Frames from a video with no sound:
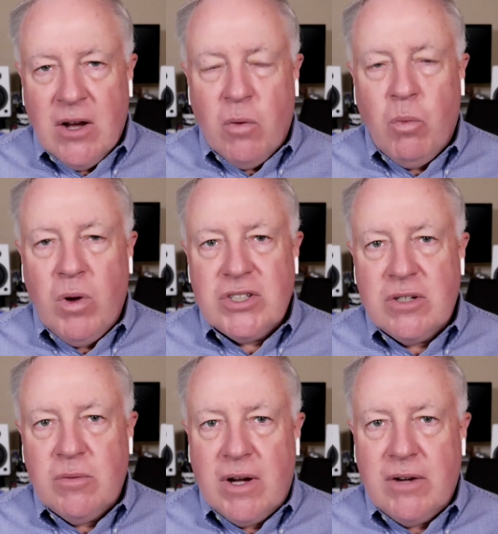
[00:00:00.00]
Once in
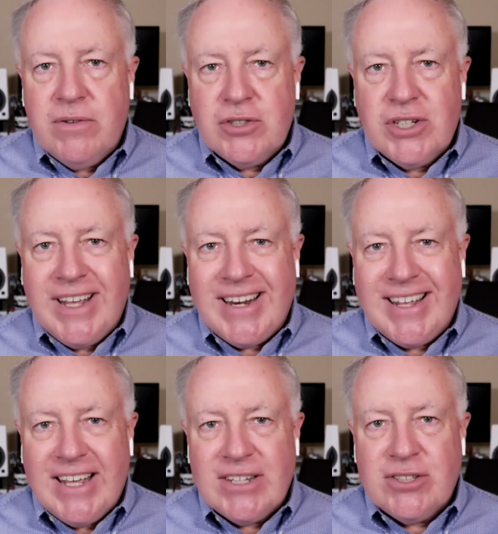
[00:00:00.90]
a while, folks, you get a
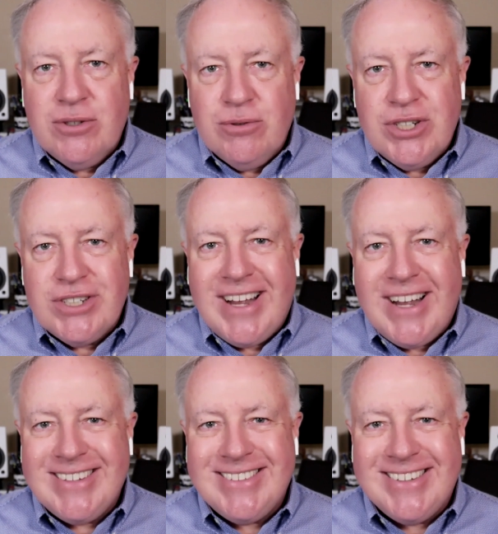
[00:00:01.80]
guest who just
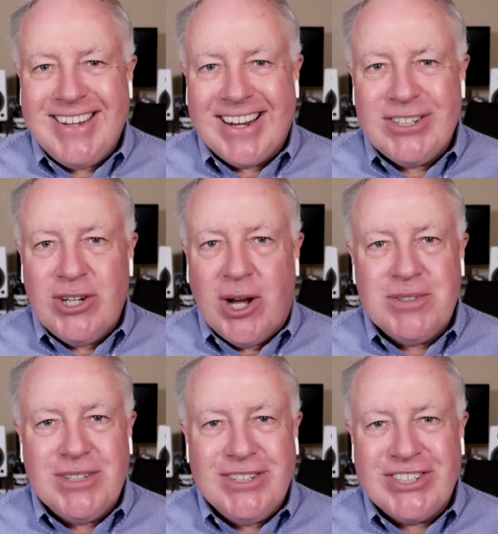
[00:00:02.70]
has the tech
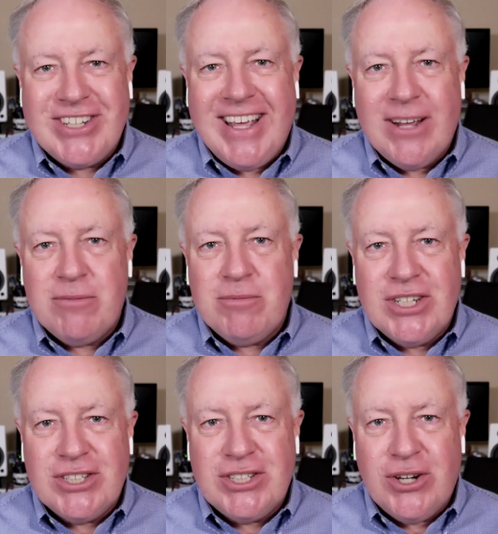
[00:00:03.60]
chops and just can't
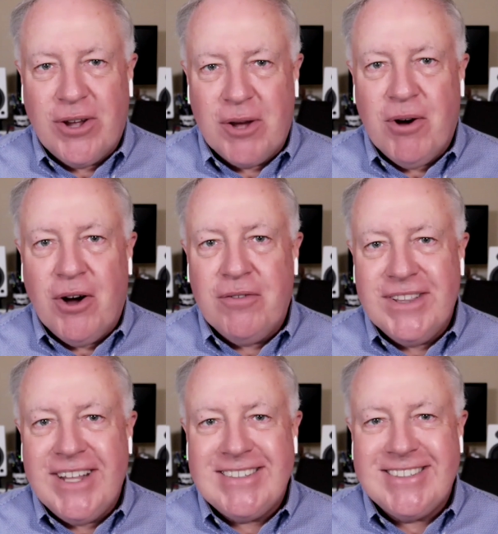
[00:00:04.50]
resist showing them off,
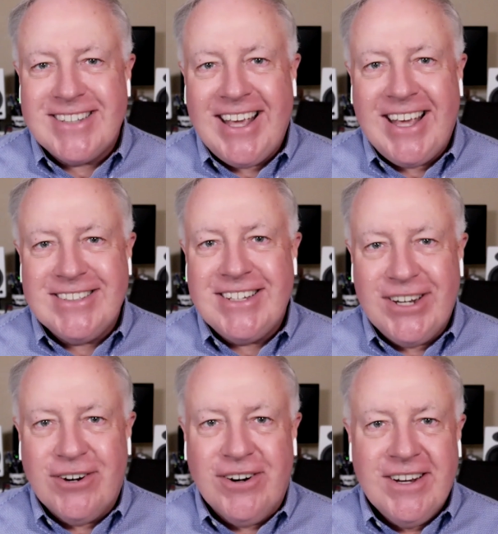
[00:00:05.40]
and that's the case here.